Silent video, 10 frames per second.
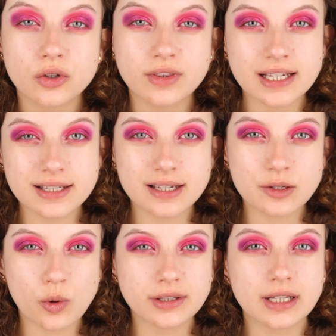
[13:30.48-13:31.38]
So this
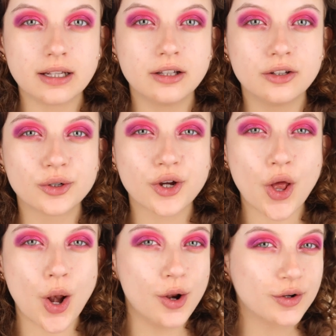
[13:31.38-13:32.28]
is what the look
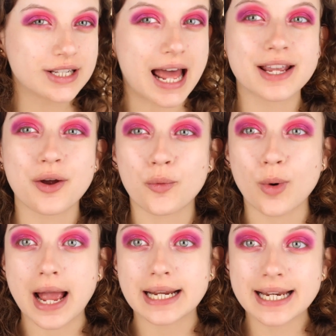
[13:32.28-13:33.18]
looks like
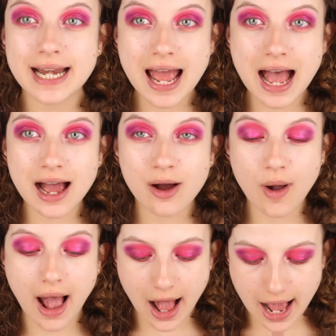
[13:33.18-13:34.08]
right
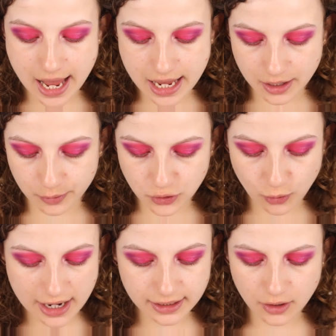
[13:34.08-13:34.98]
now. I
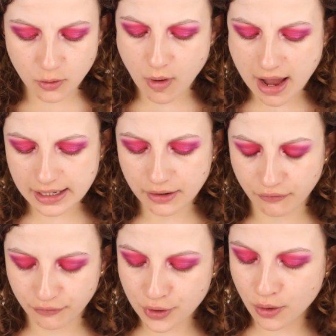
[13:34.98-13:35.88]
tried quite a
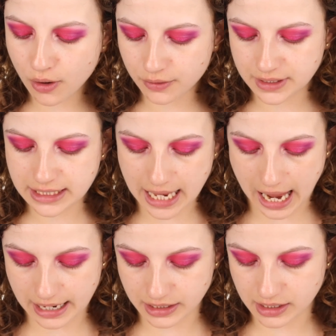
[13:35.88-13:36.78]
few of these
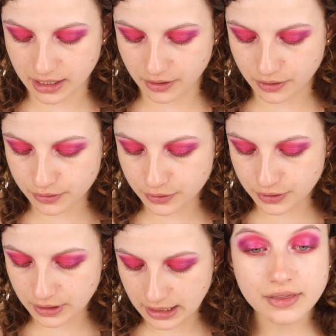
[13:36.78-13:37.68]

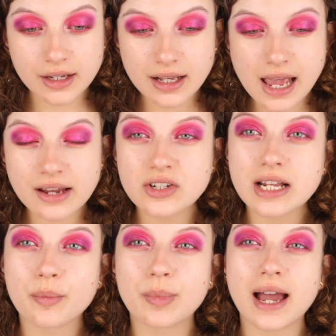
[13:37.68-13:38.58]
eyeshadows. I think I
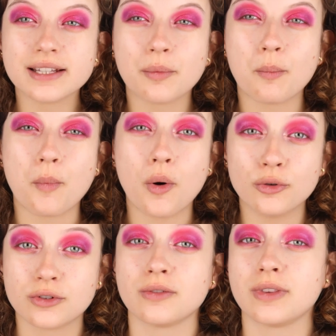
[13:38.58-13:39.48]
actually applied
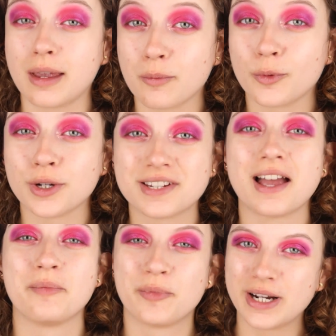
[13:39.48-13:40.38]
most of them, which
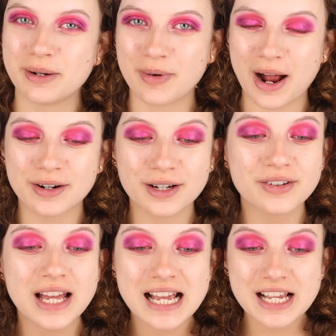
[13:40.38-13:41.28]
I'm pretty proud
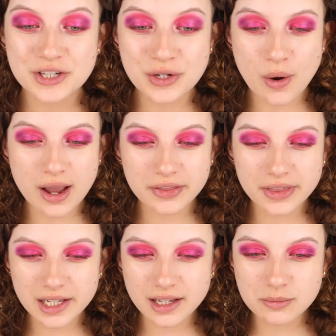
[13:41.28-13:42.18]
of. So I
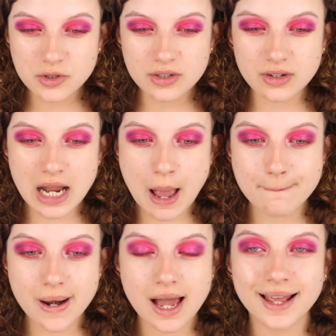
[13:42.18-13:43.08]
think I'm just gonna
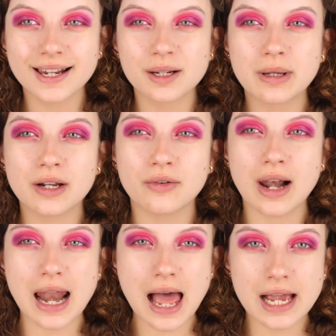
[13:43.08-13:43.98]
apply a little bit of
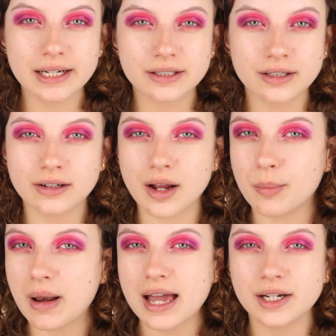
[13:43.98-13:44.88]
liner,
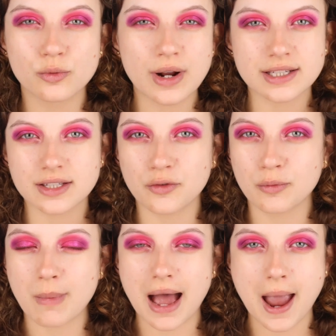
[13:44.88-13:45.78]
apply the rest
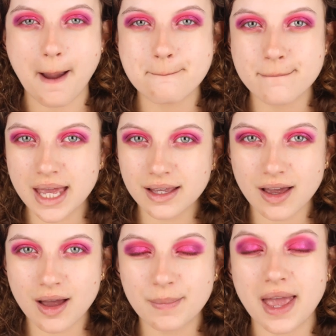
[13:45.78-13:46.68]
of my
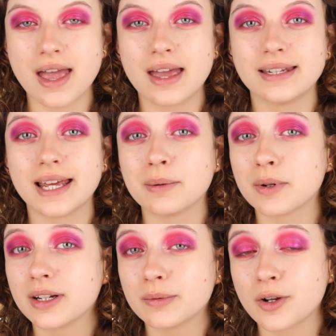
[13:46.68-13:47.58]
makeup and then
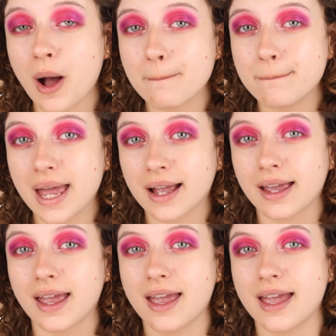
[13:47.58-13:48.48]
I'm gonna come
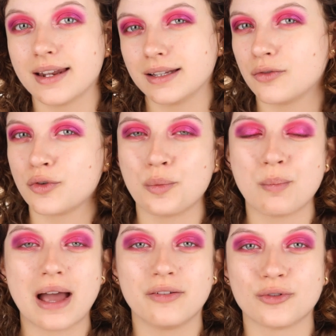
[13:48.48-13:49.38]
back and give you
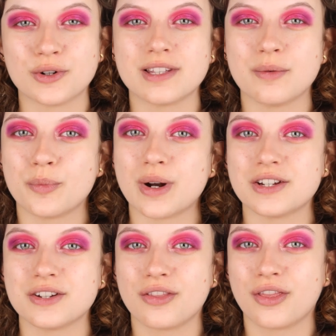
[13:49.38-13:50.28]
my first
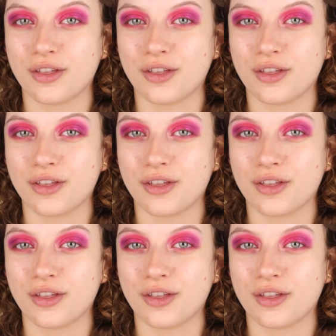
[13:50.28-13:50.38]
impression